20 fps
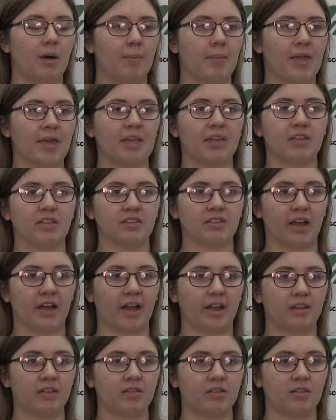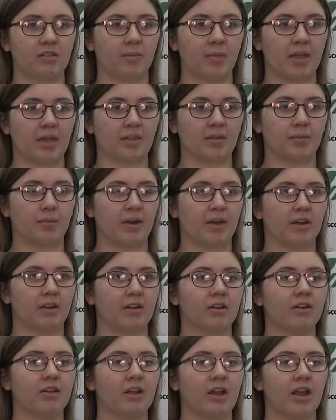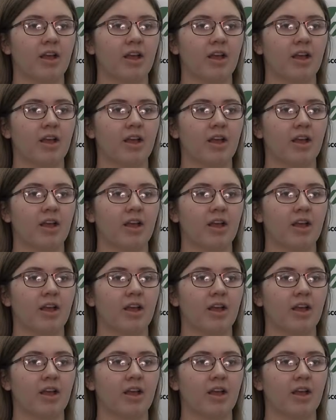making the signs to make them better.